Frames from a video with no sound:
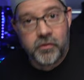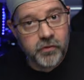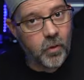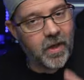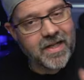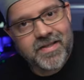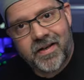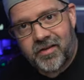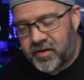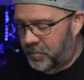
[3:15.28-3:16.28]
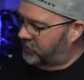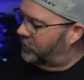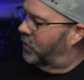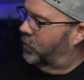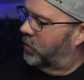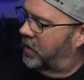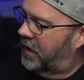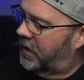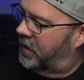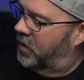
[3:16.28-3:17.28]
So on today's episode,
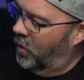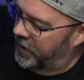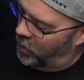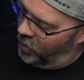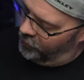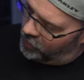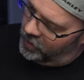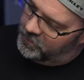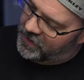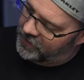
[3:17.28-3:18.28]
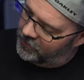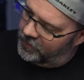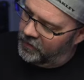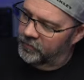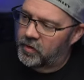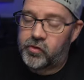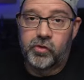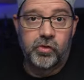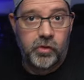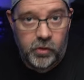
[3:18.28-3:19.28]
we're going over a pair of
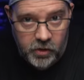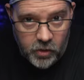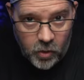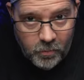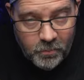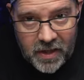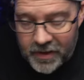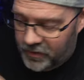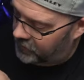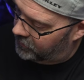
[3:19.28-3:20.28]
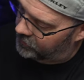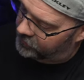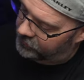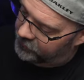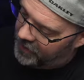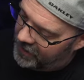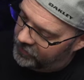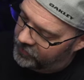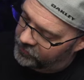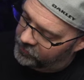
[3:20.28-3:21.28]
studio monitors. In
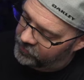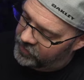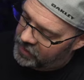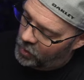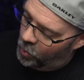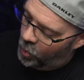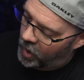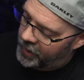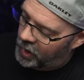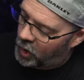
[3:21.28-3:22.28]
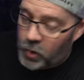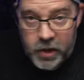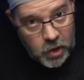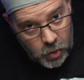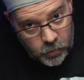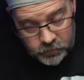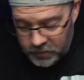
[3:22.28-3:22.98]
fact, this is the OneOdio.